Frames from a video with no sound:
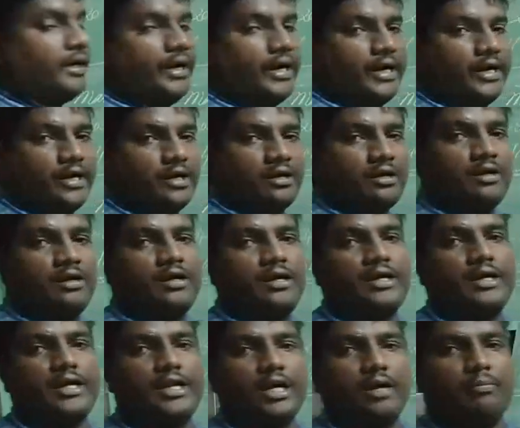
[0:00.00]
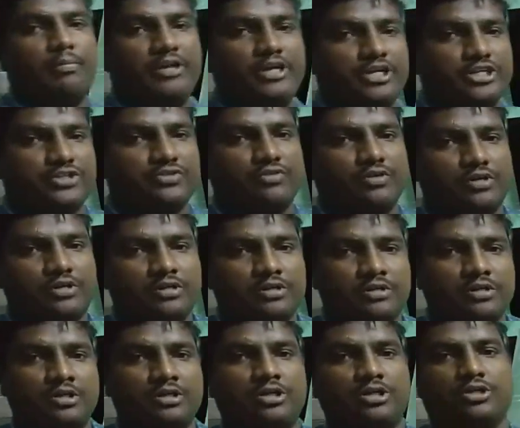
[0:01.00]
and WH
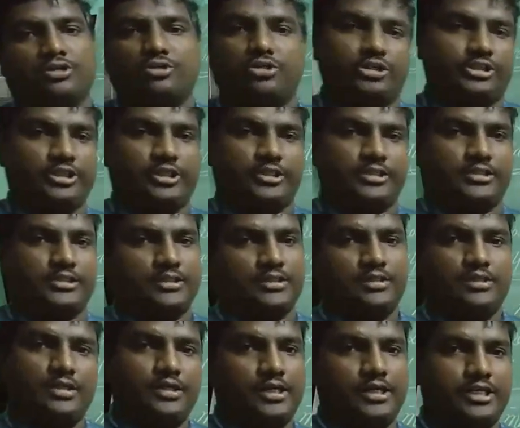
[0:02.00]
word questions.